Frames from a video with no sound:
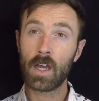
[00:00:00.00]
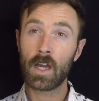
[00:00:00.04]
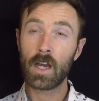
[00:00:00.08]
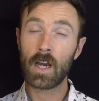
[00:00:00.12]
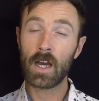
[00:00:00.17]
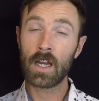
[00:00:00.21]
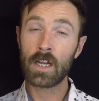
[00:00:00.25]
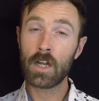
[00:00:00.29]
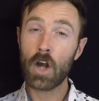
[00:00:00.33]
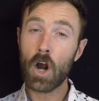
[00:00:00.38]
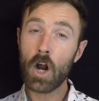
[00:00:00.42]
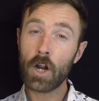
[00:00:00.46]

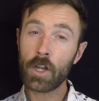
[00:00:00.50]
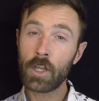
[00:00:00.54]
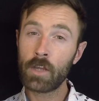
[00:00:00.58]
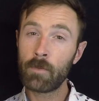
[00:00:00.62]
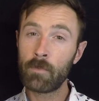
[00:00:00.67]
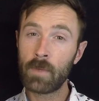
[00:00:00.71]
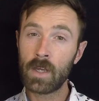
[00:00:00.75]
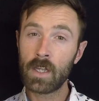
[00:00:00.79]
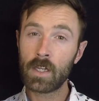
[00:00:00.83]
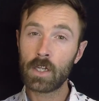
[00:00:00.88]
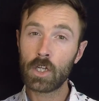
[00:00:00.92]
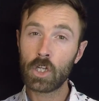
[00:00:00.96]

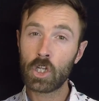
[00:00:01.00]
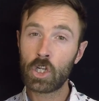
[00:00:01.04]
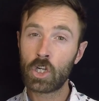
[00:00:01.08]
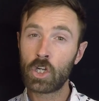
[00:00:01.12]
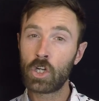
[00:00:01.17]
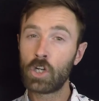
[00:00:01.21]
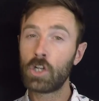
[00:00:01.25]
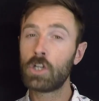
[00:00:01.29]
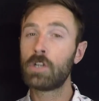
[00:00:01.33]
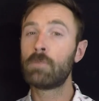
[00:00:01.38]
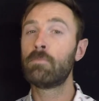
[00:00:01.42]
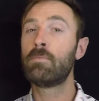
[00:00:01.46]
argument
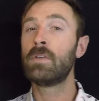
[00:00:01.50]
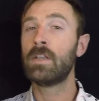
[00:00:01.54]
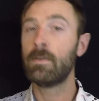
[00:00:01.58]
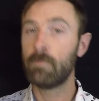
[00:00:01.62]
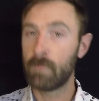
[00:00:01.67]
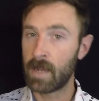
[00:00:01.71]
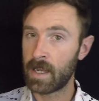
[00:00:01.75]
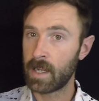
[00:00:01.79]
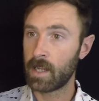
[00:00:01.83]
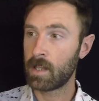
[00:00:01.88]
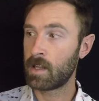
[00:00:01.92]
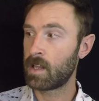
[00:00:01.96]
could be
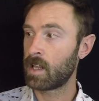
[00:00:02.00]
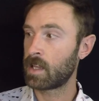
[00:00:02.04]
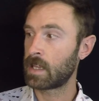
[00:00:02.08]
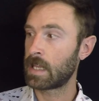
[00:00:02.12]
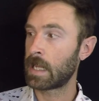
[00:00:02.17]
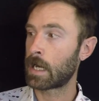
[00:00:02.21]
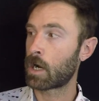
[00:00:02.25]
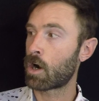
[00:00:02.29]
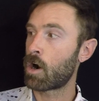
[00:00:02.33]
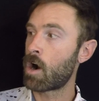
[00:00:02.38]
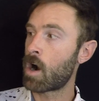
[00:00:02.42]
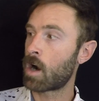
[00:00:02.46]
made that
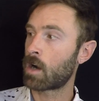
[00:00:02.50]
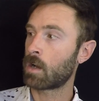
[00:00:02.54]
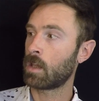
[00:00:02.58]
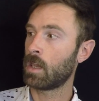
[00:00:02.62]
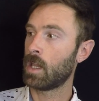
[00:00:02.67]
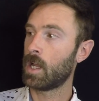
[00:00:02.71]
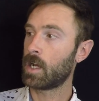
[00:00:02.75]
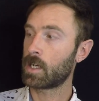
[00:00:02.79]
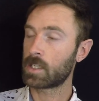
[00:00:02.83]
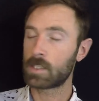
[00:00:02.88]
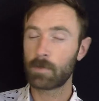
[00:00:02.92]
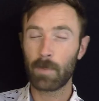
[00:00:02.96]
there are
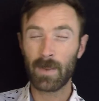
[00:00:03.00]
lugs,